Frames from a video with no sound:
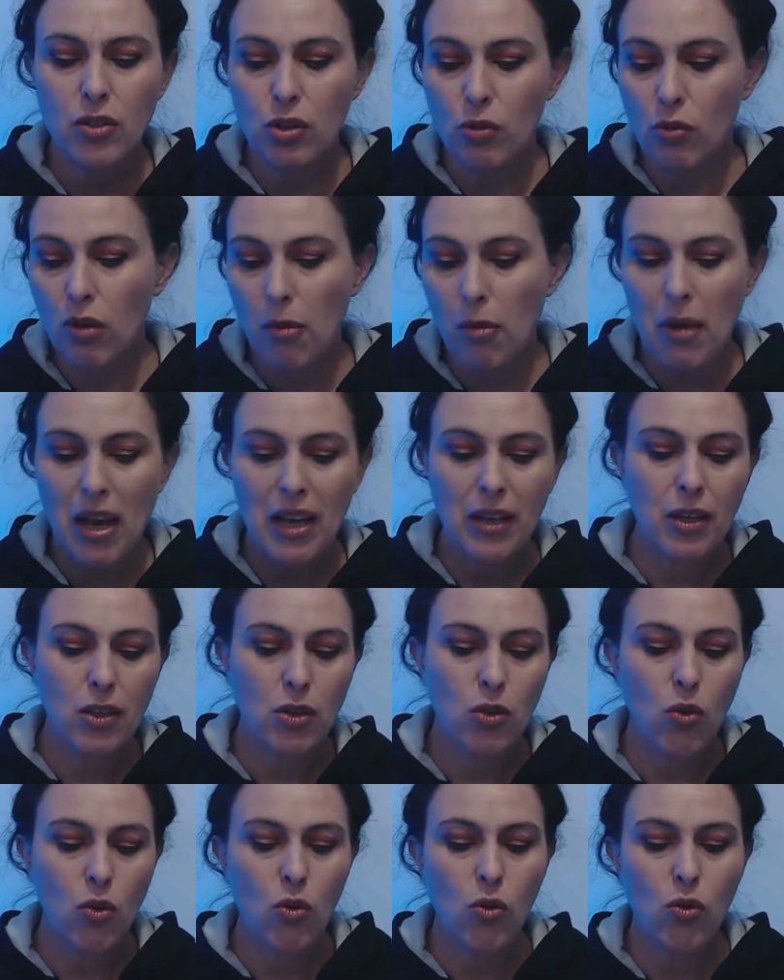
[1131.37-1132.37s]
Do I make a
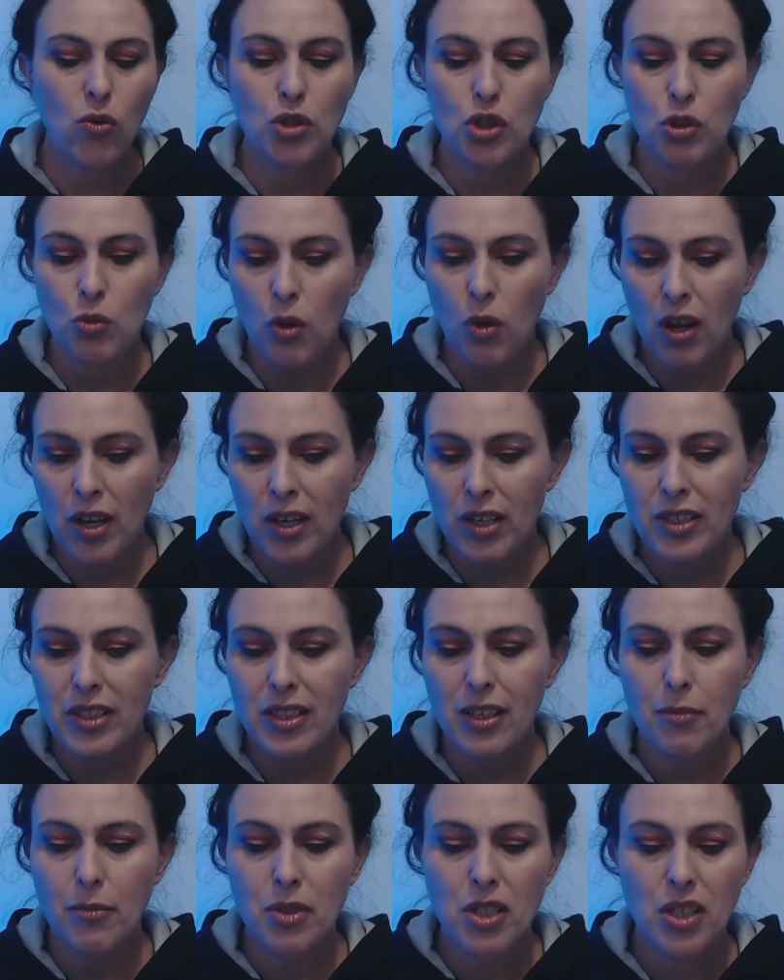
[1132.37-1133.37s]
call? Do I
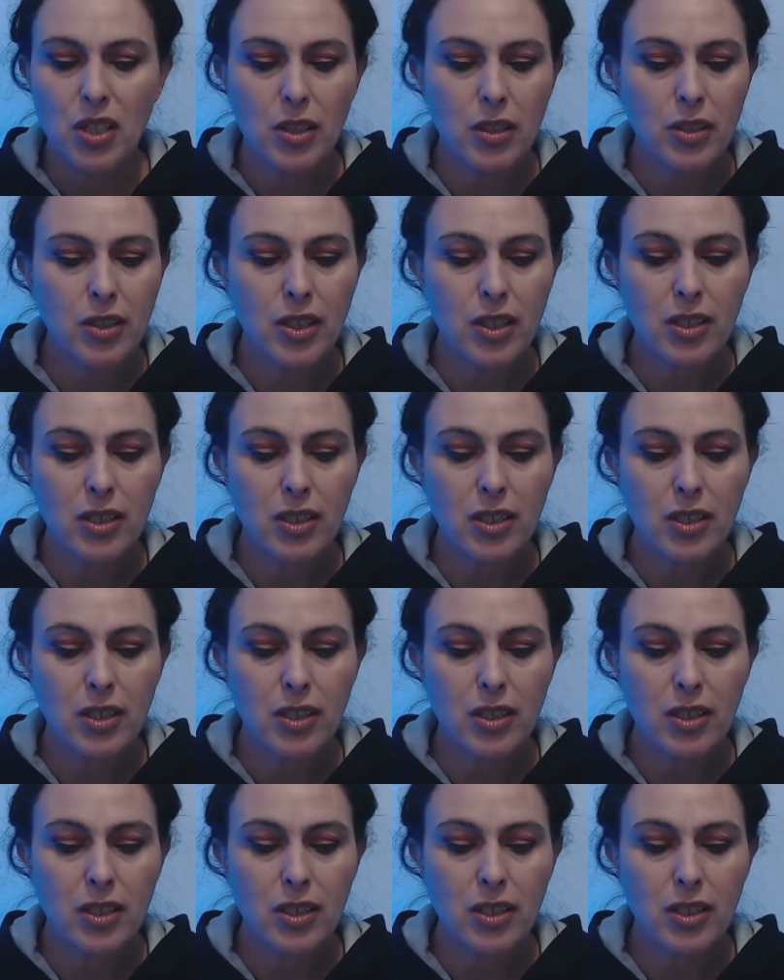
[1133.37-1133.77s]
accept this?